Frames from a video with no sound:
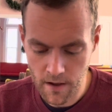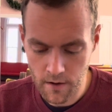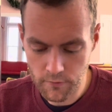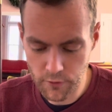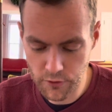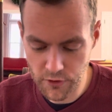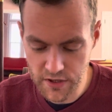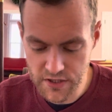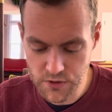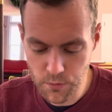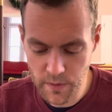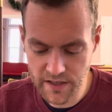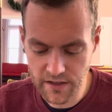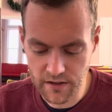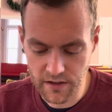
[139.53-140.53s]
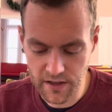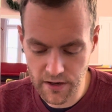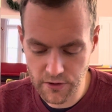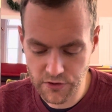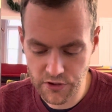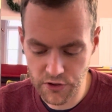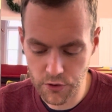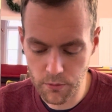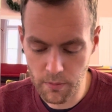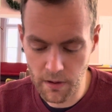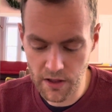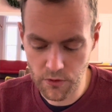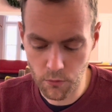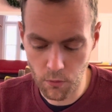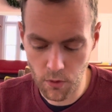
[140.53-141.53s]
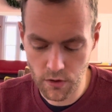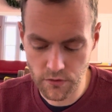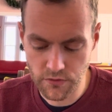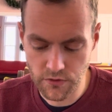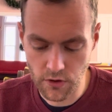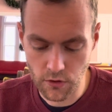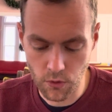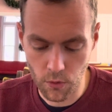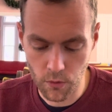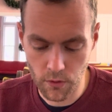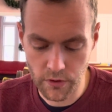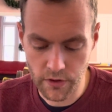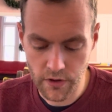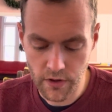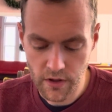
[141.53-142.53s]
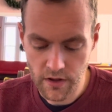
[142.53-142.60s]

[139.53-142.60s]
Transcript: For this we declare to you by the word of the Lord,